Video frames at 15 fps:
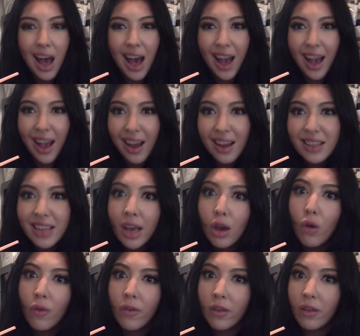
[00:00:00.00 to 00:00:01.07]
gotta take
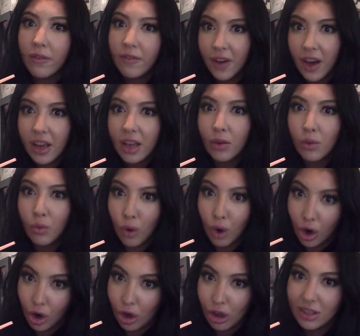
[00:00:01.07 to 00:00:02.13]
over the fucking
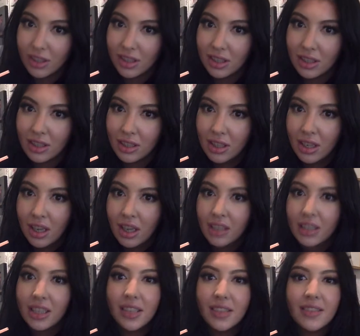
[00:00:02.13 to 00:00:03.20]
world.
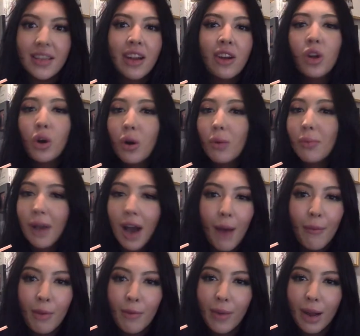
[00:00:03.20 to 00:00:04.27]
Because they don't know I'm
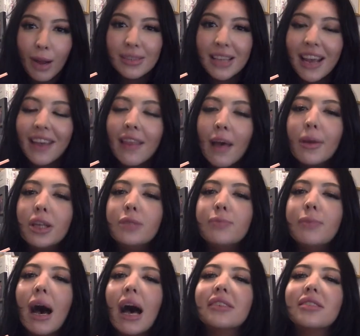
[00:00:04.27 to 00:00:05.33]
coming, but I'm taking that bitch
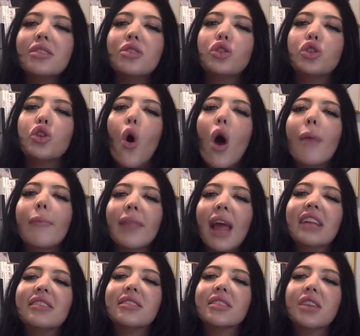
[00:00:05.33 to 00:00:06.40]
by storm.
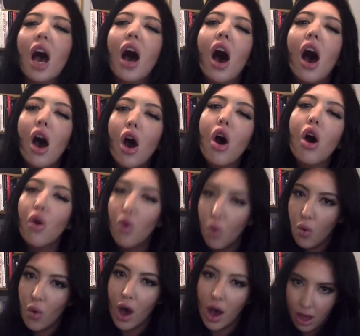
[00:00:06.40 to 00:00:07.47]
Let's
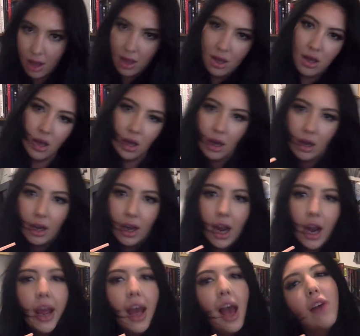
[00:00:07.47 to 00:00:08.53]
go!
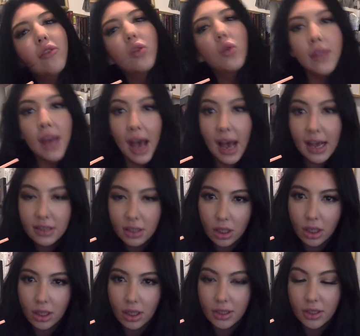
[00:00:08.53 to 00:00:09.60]
Alright, everyone that hasn't
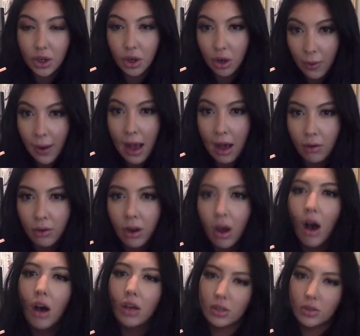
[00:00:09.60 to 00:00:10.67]
turned this year around
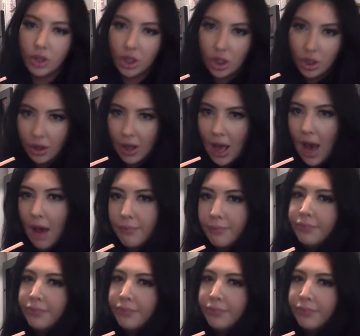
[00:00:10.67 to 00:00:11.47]
also should do that.